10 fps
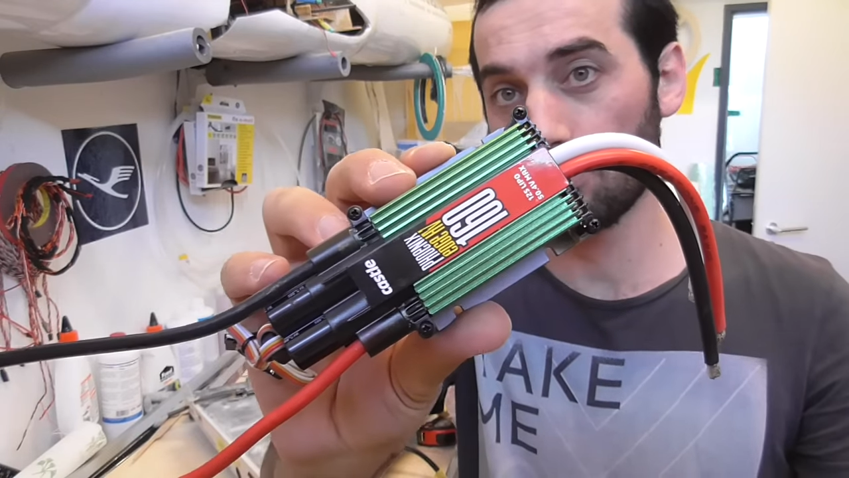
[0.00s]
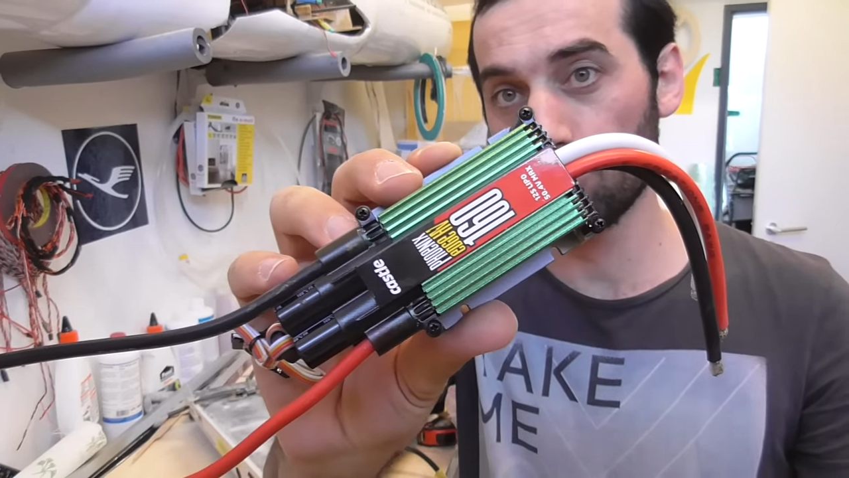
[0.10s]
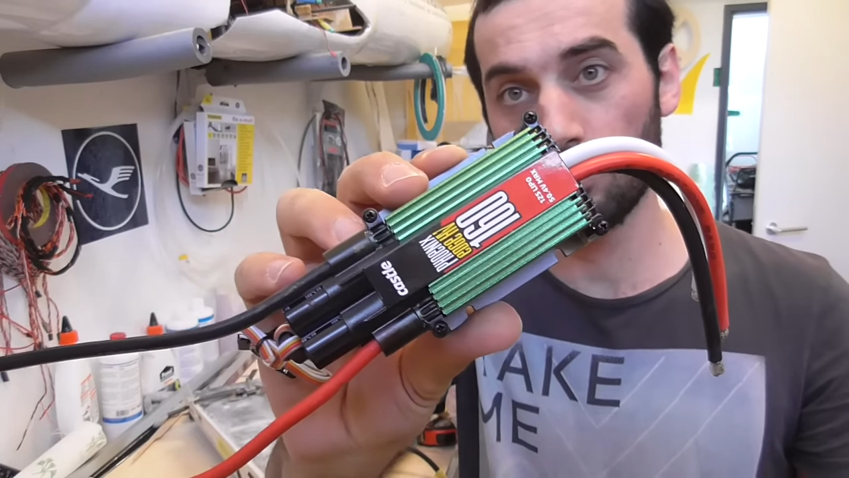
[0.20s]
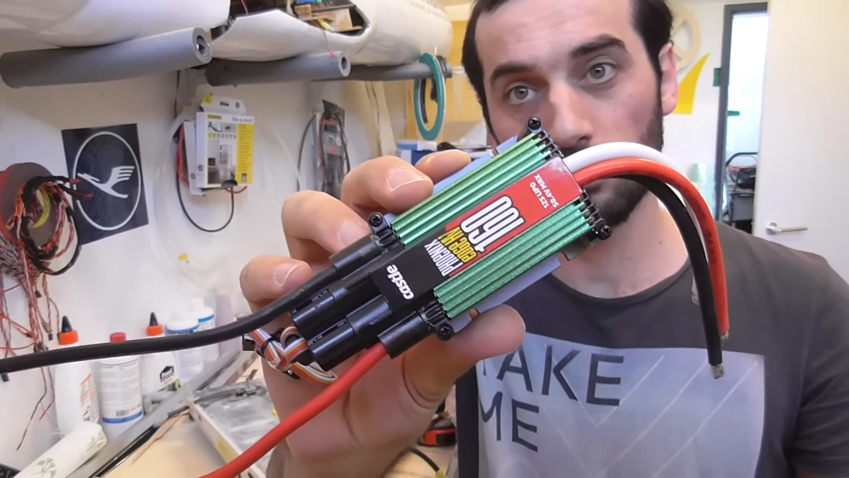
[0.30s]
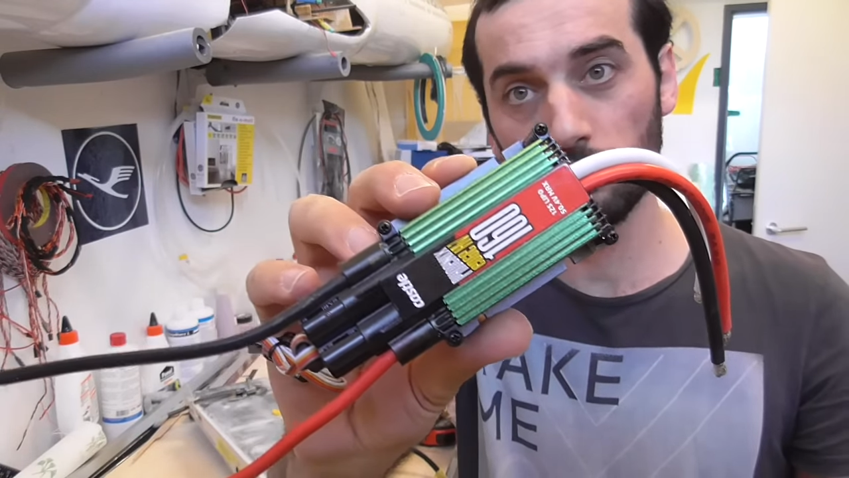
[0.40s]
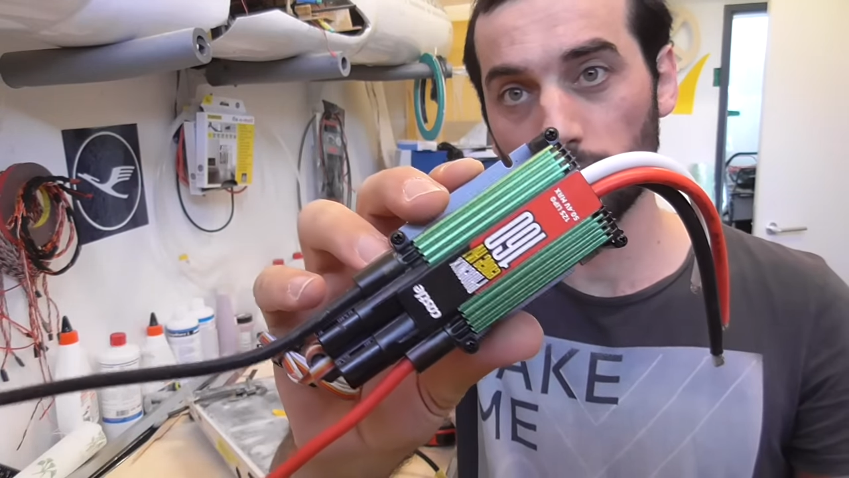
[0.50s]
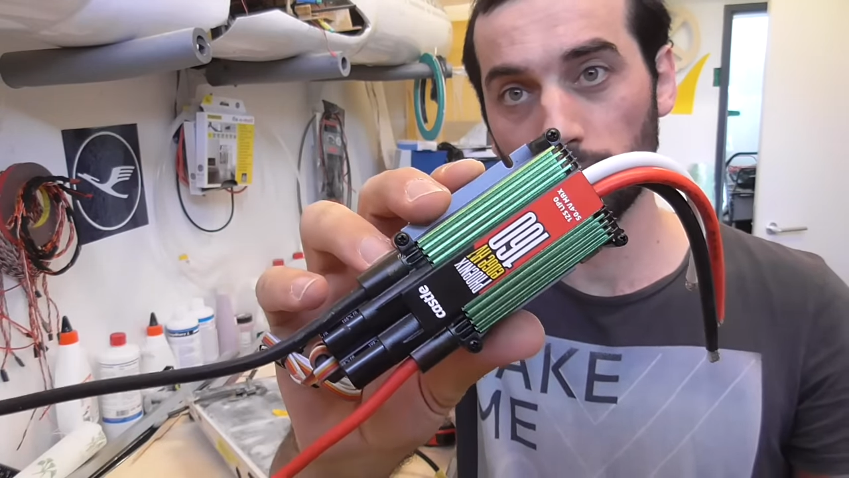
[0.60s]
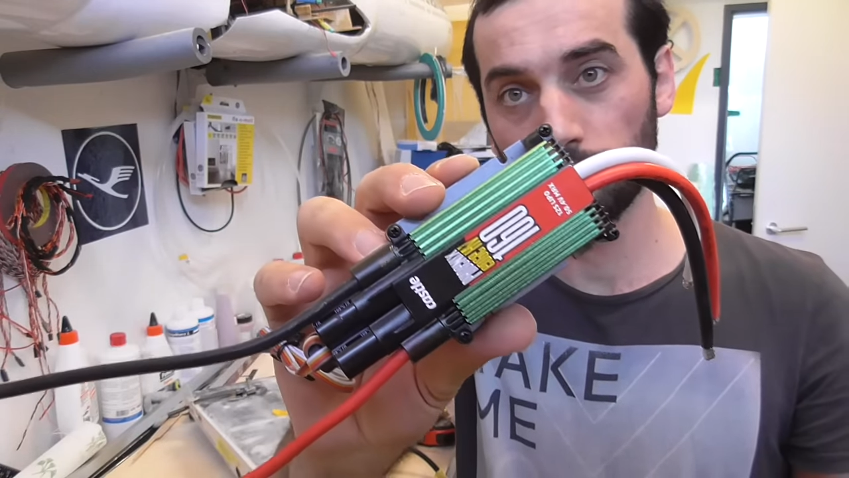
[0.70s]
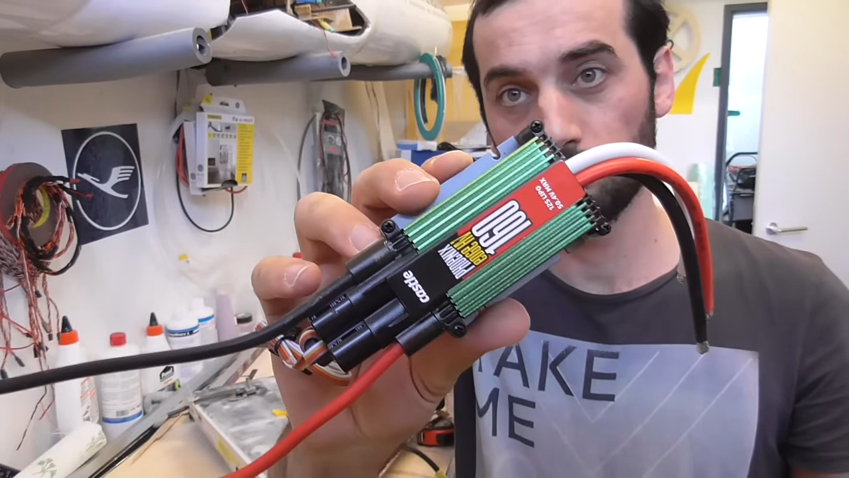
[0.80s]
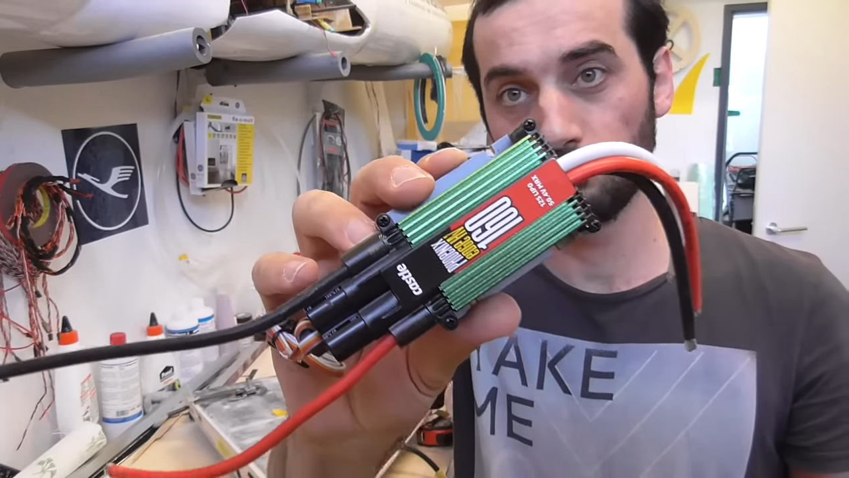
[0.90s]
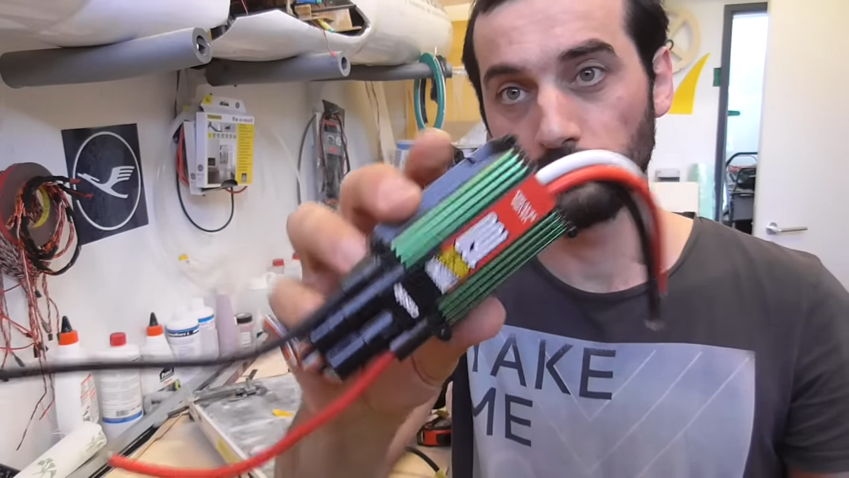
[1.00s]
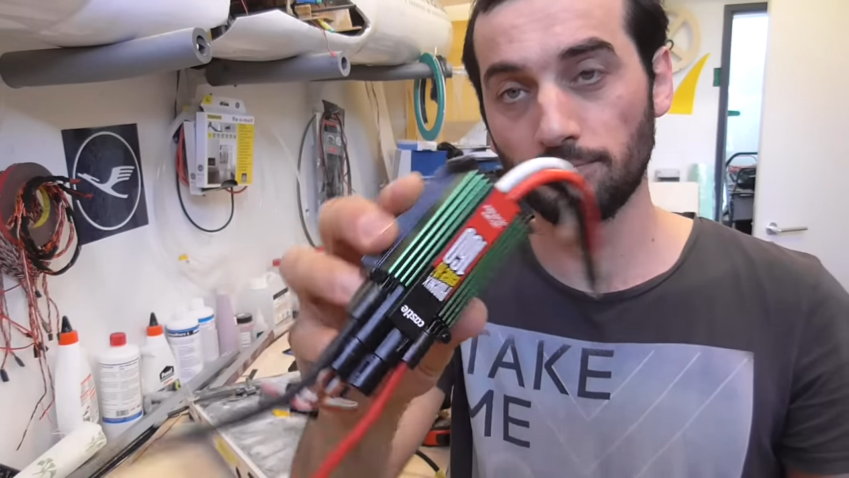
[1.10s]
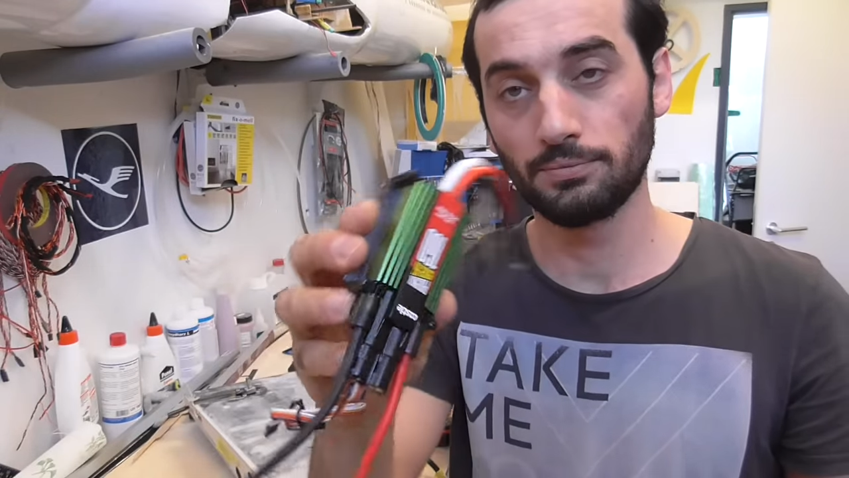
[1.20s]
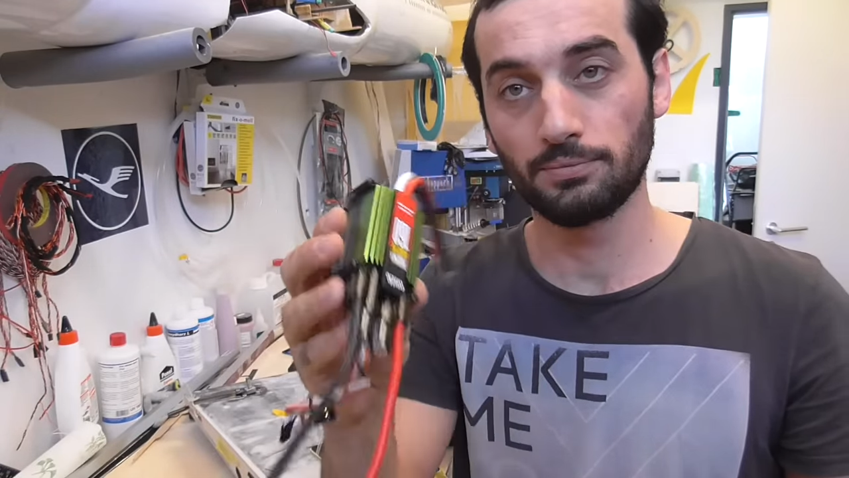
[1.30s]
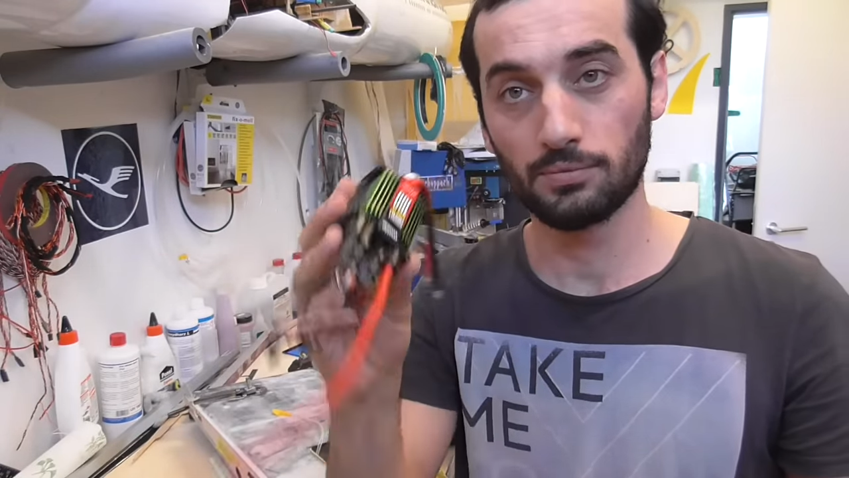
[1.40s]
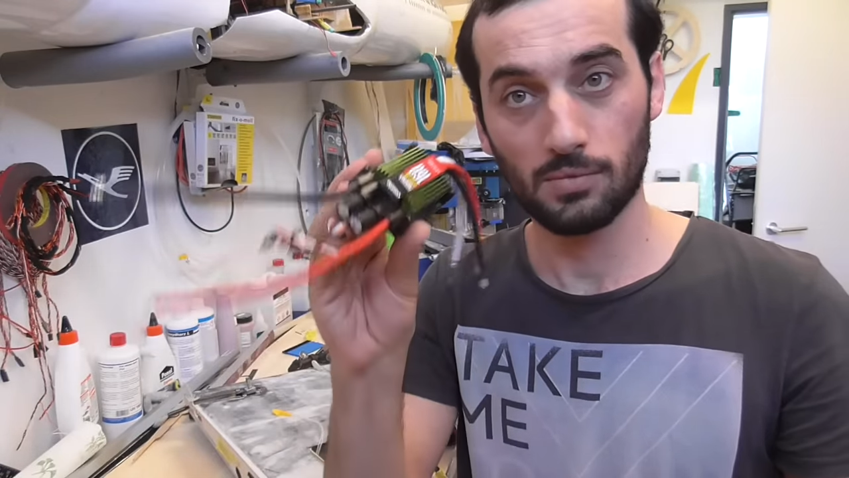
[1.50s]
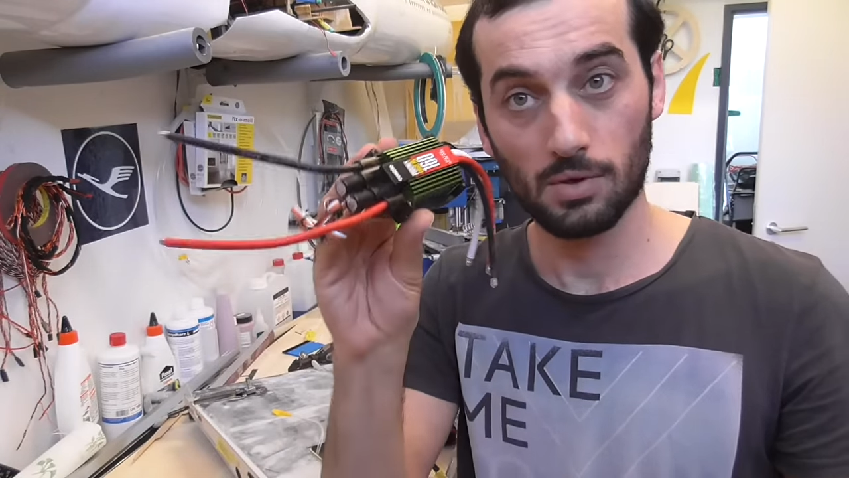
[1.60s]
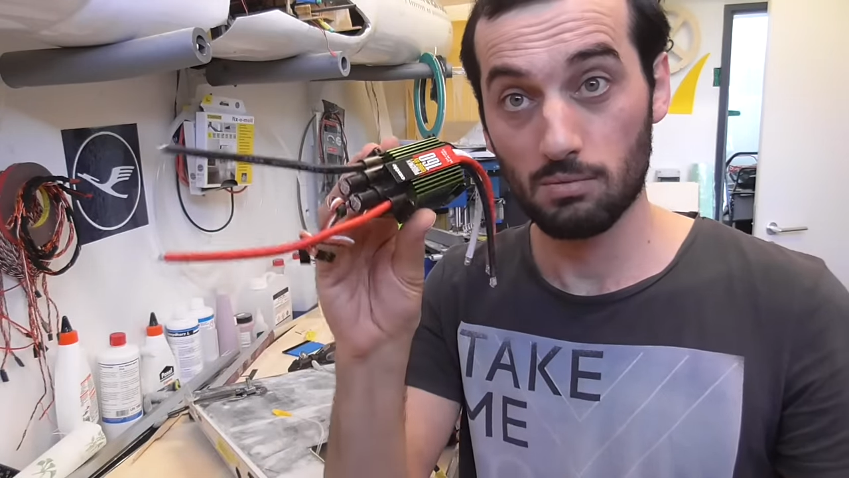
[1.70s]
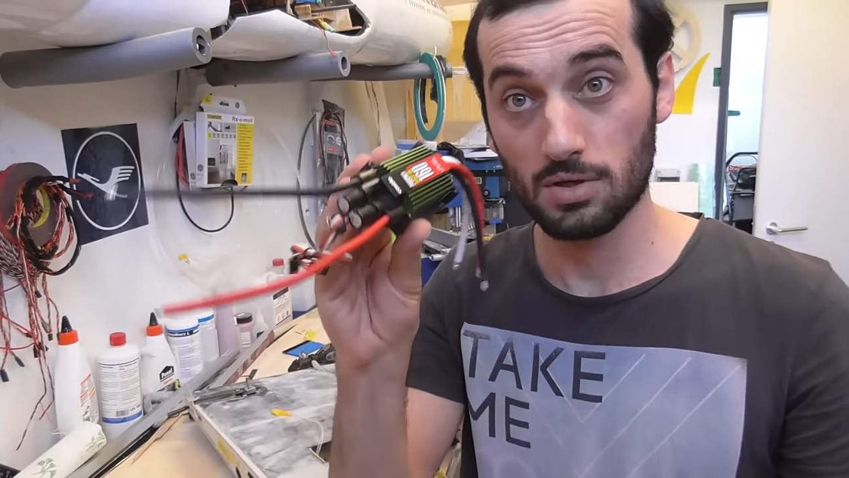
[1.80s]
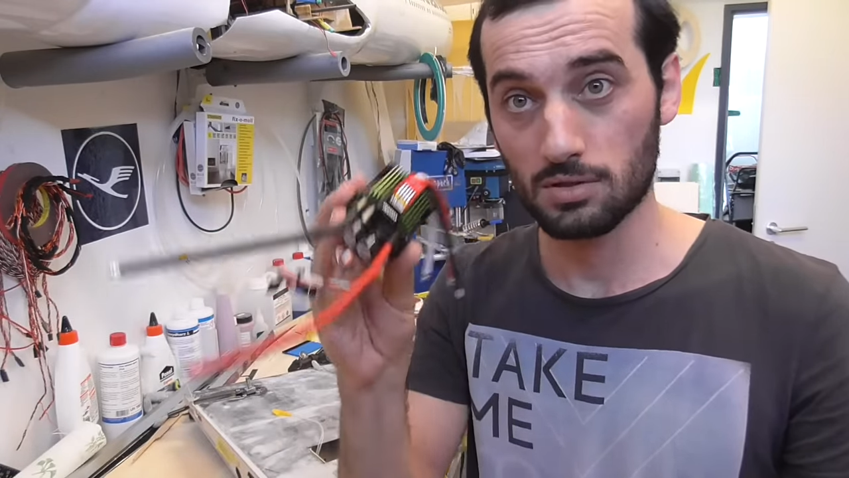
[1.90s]
recommended,
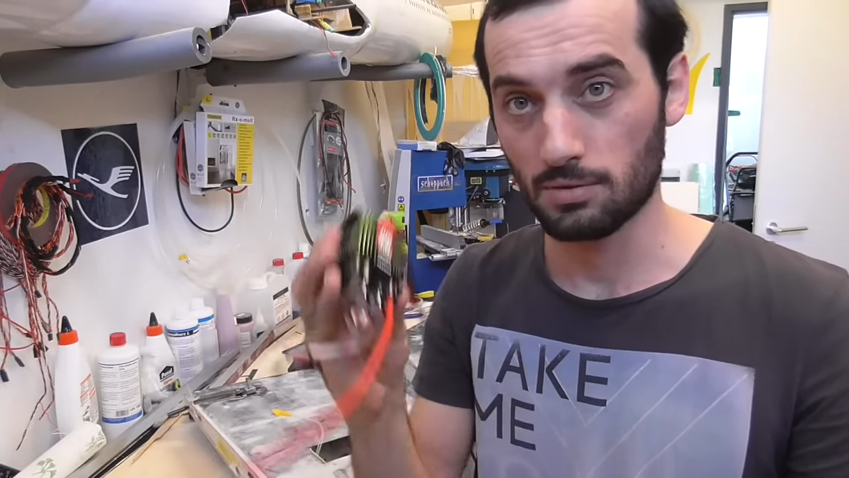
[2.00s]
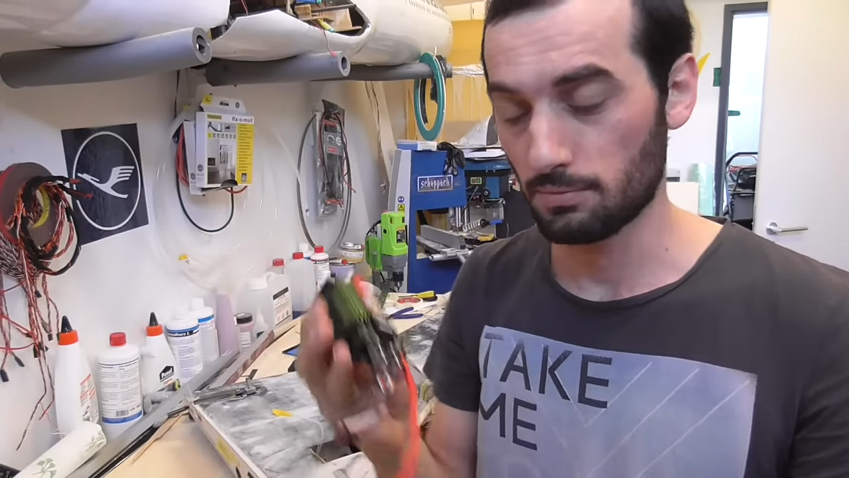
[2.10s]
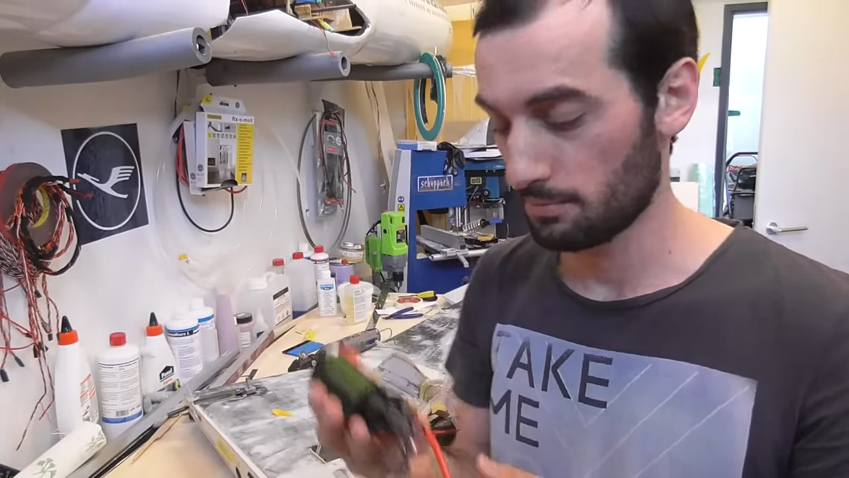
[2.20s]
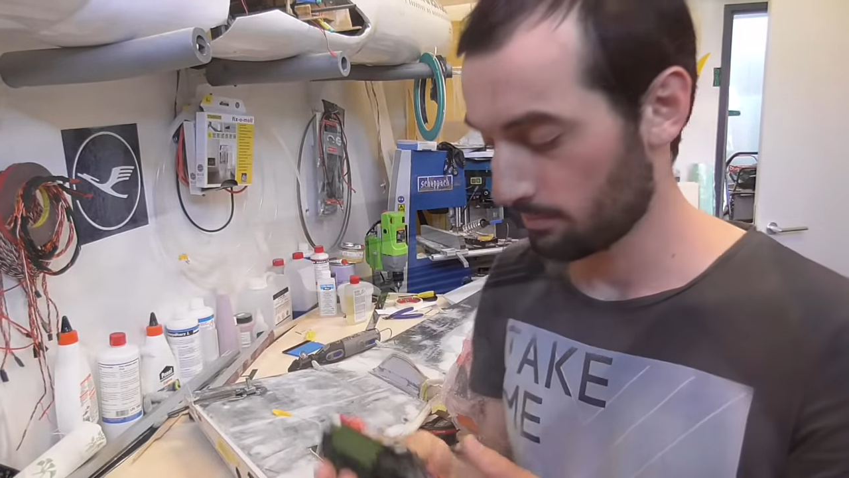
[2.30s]
amazing.